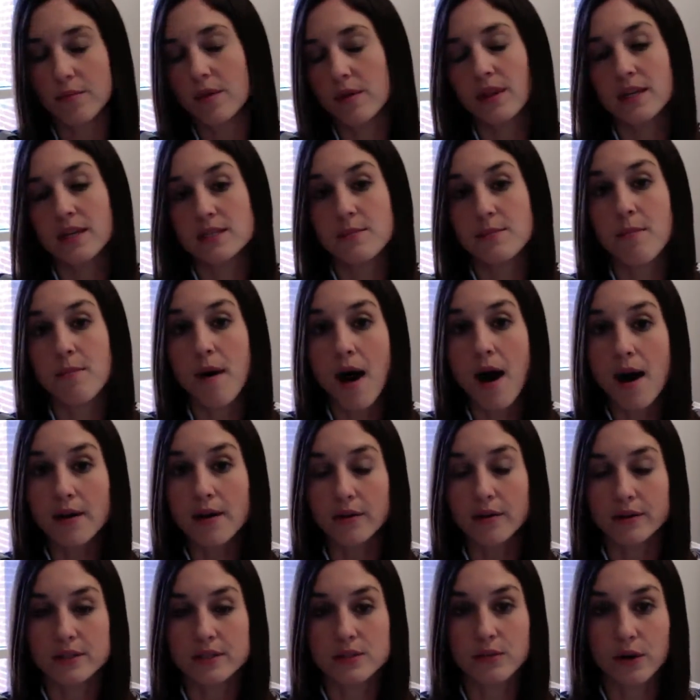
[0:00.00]
model,
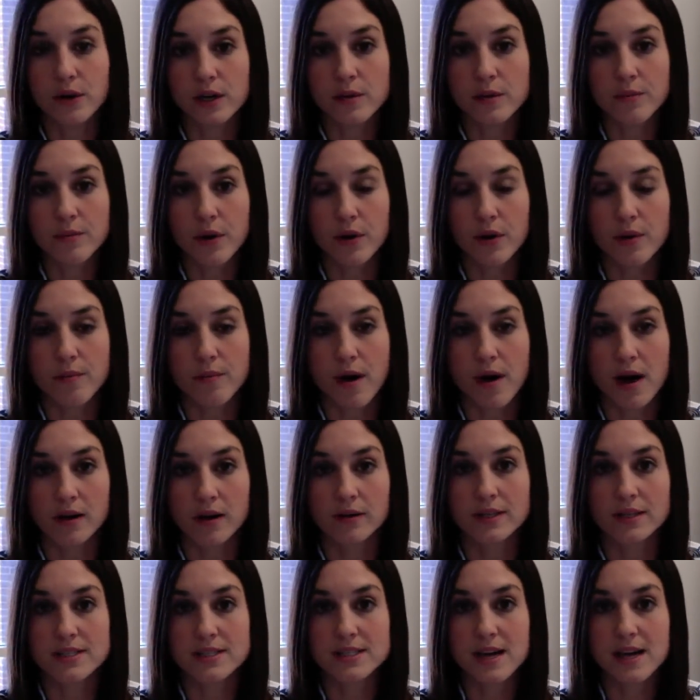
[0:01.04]
this 4-component model,
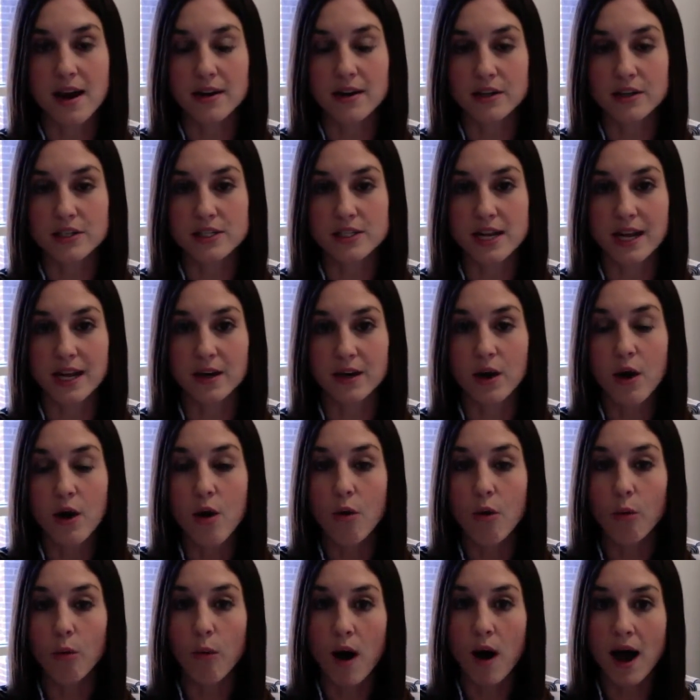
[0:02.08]
is to understand
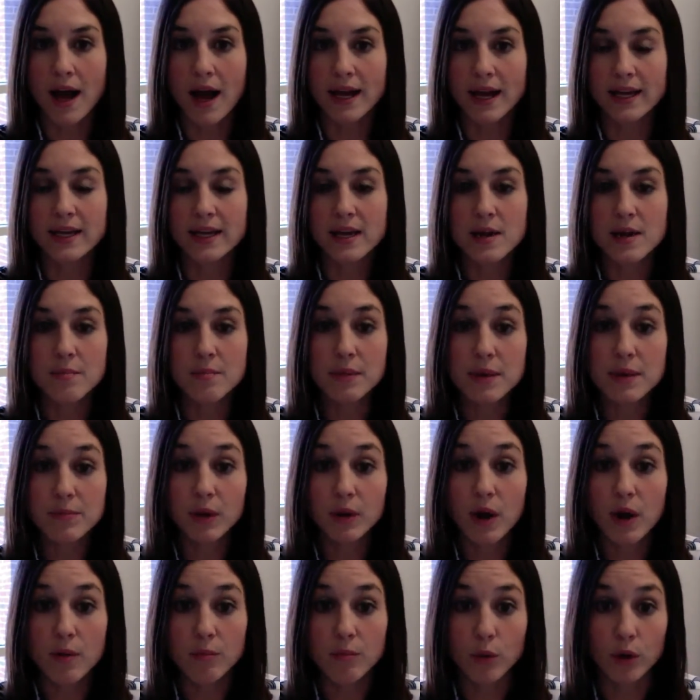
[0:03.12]
why people
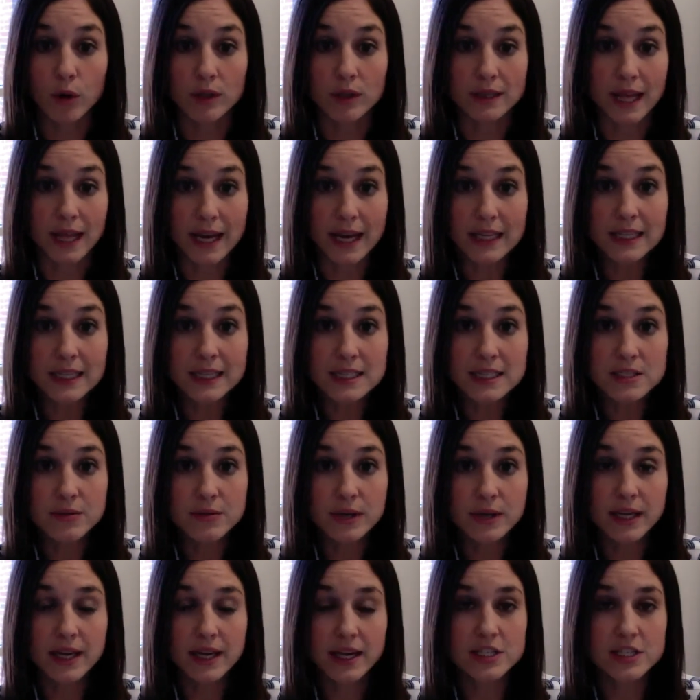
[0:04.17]
are more likely to
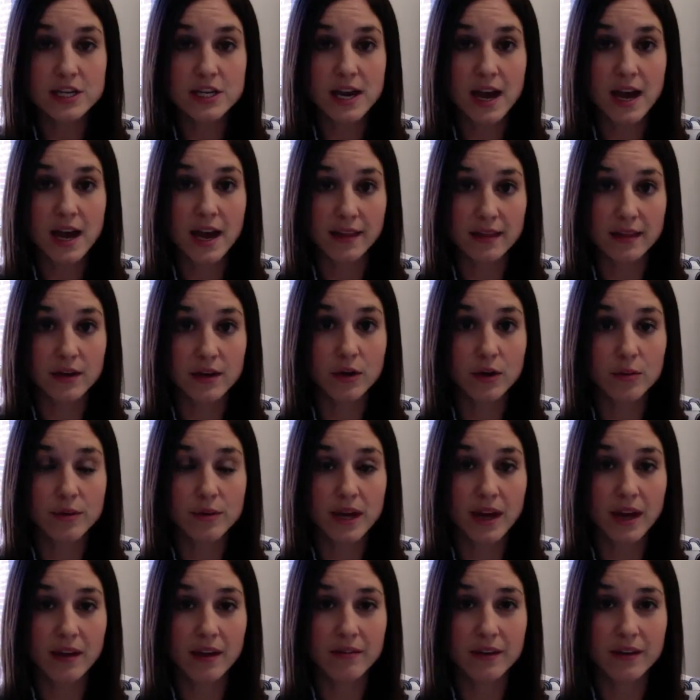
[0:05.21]
engage in ethical
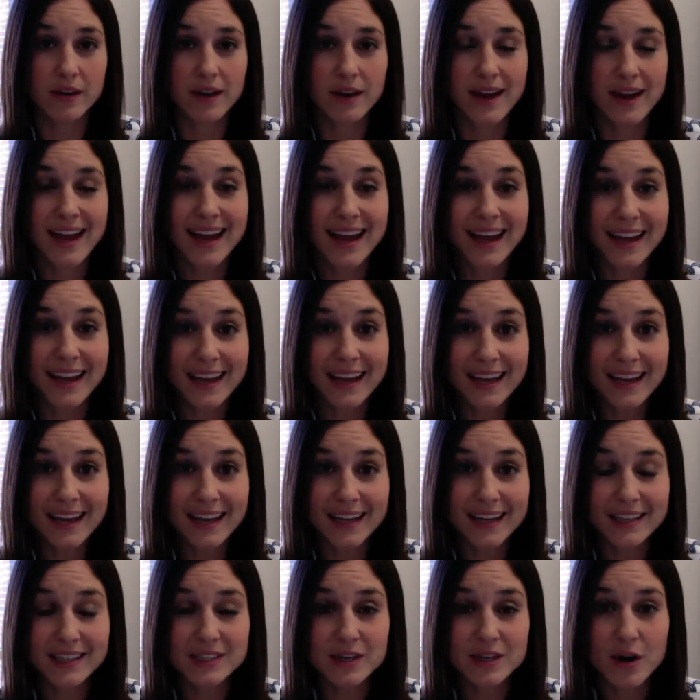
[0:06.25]
behavior
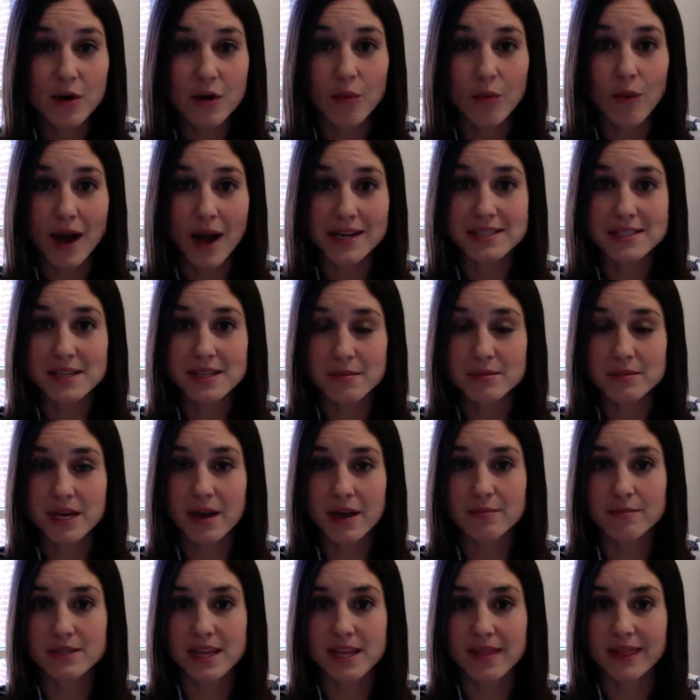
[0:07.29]
and why
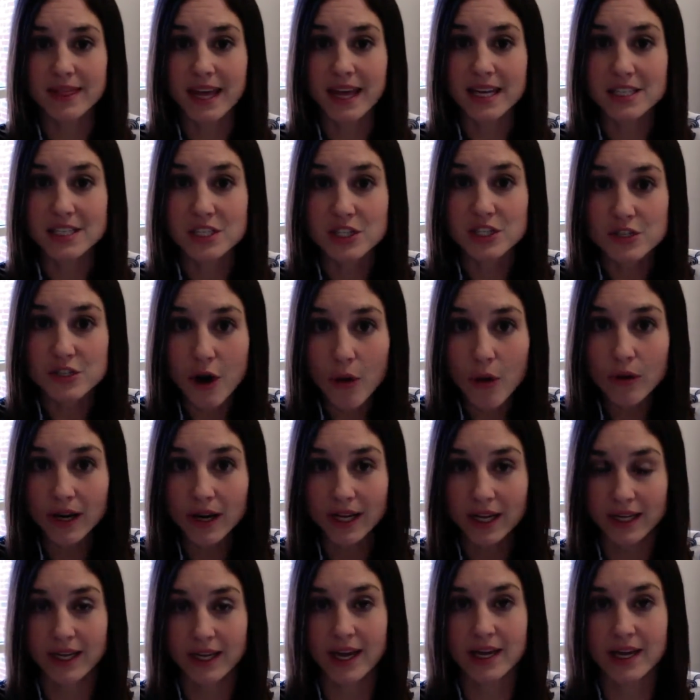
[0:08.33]
sometimes they don't
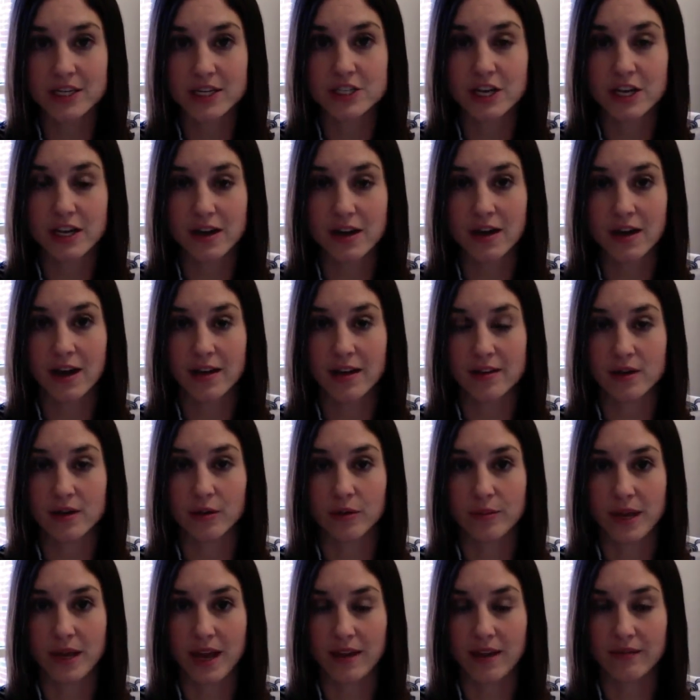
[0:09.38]
engage in unethical
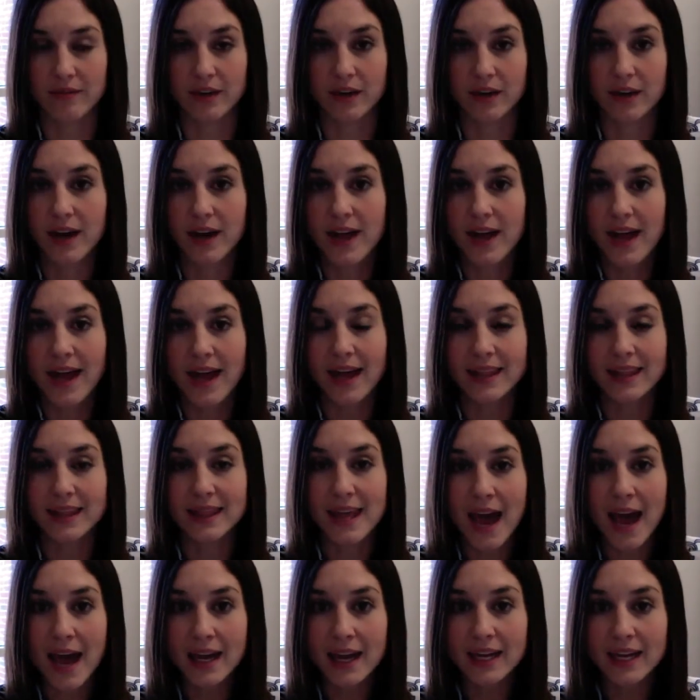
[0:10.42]
behavior. And
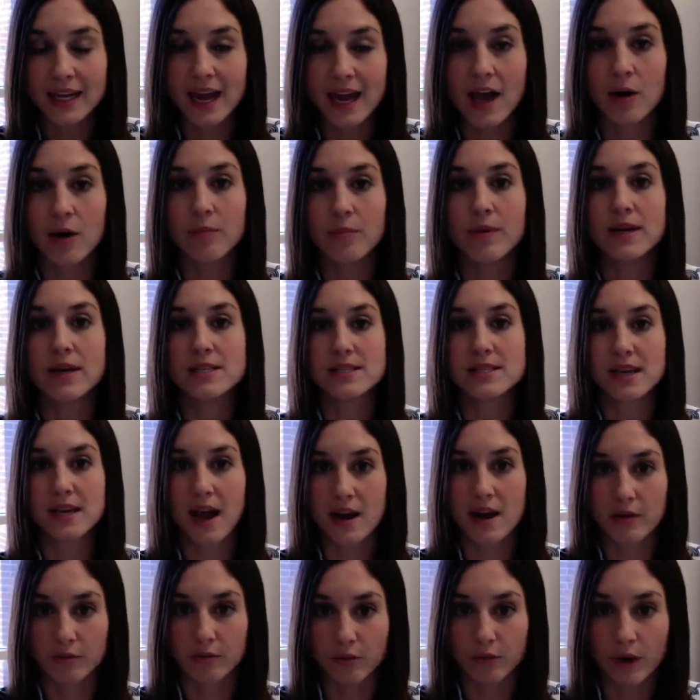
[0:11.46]
that can help us kind
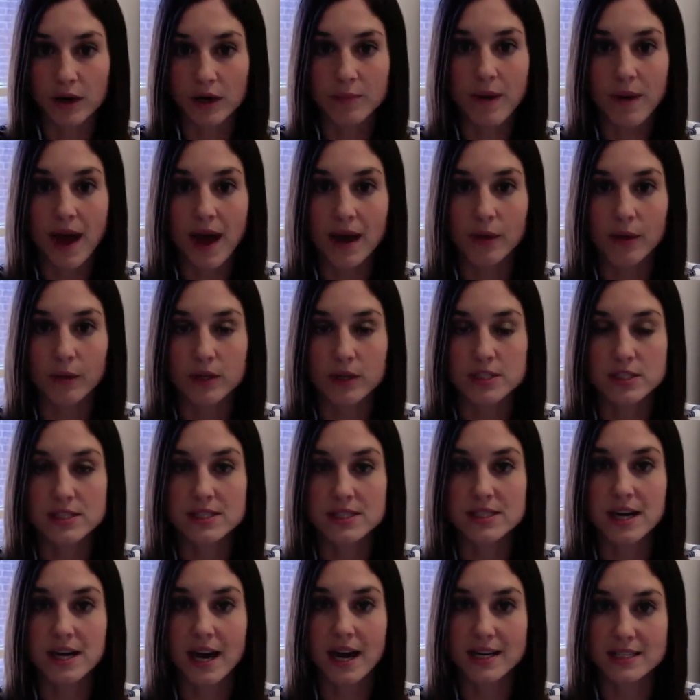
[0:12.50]
of work backwards
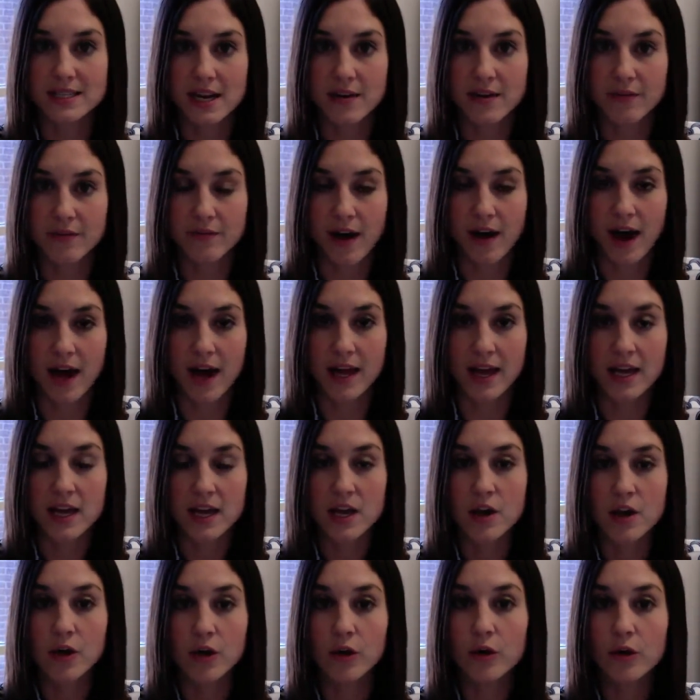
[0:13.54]
to identify
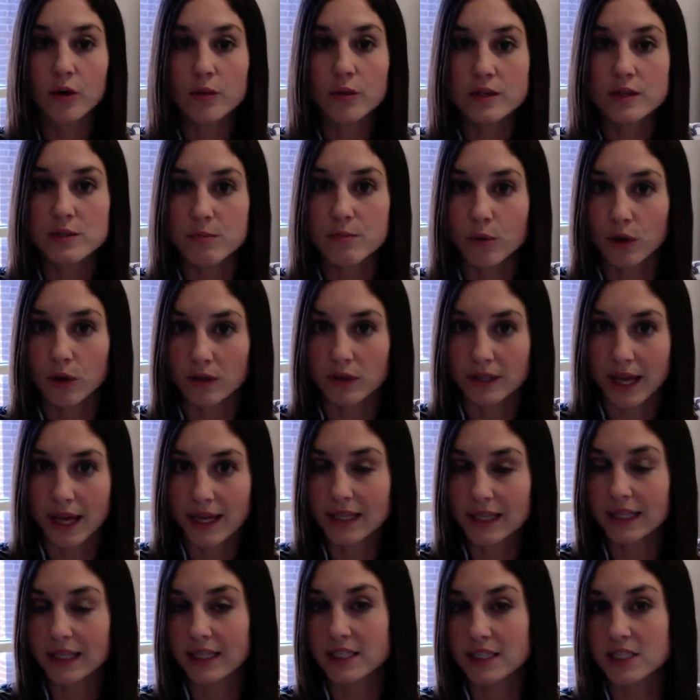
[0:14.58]
who is more likely to